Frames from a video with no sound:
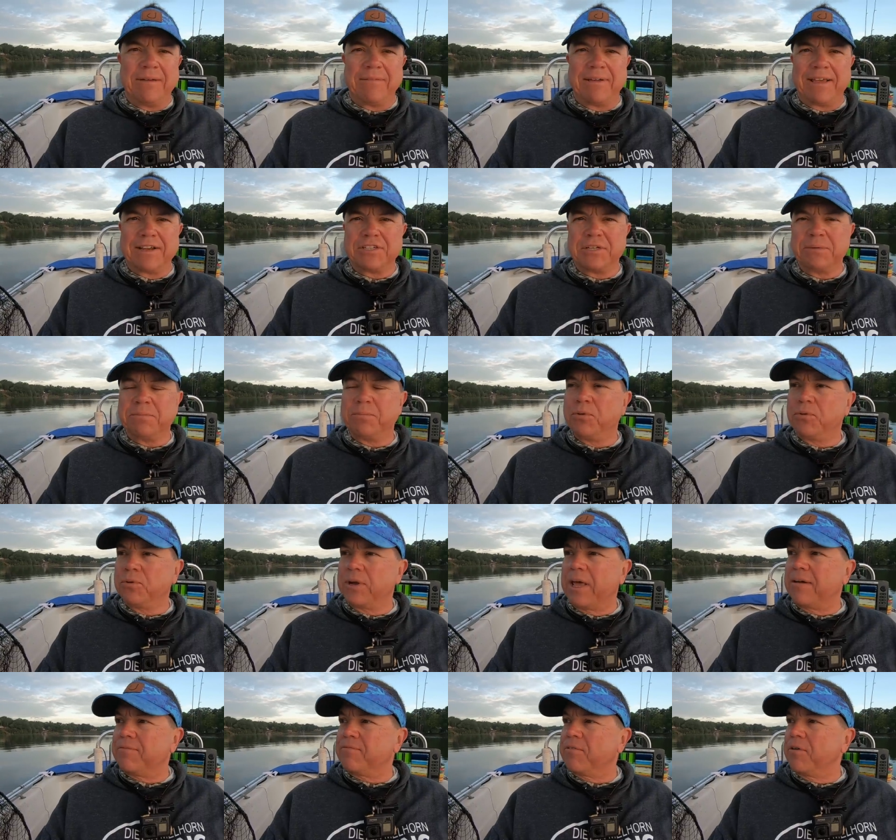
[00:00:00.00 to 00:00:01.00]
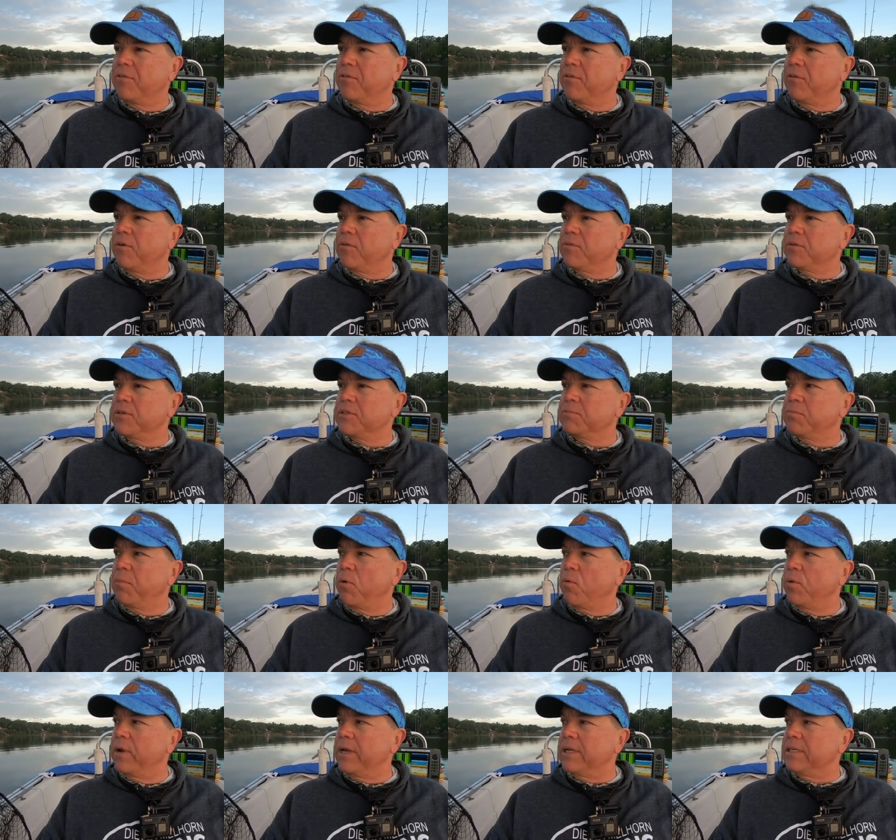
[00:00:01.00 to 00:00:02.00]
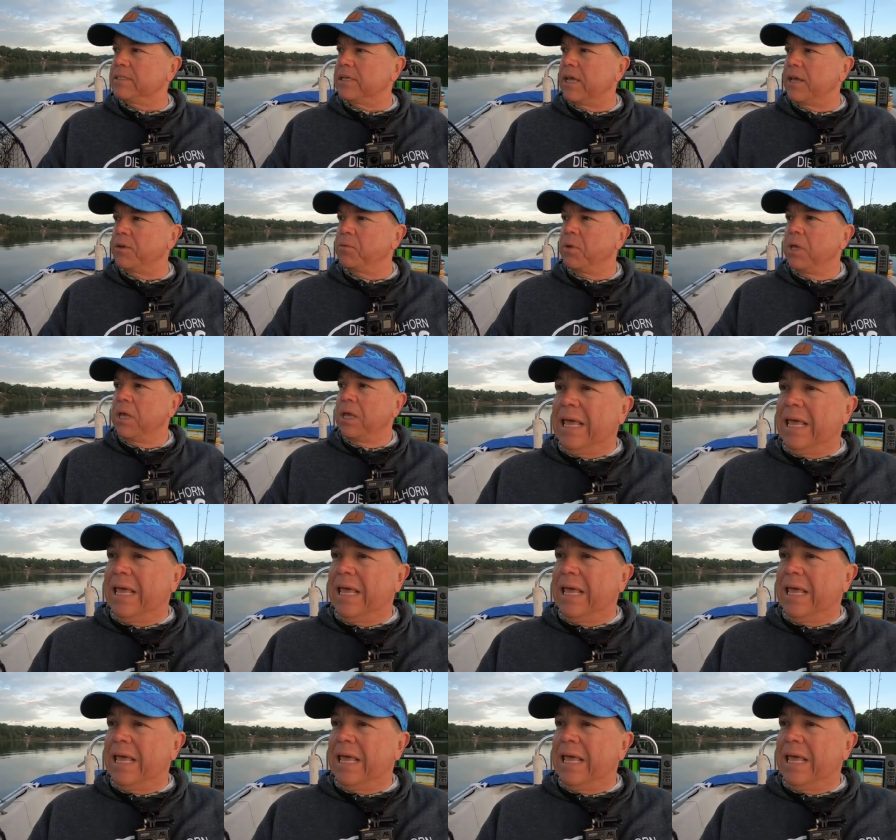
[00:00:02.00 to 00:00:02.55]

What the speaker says: I've actually pulled out further on this point, so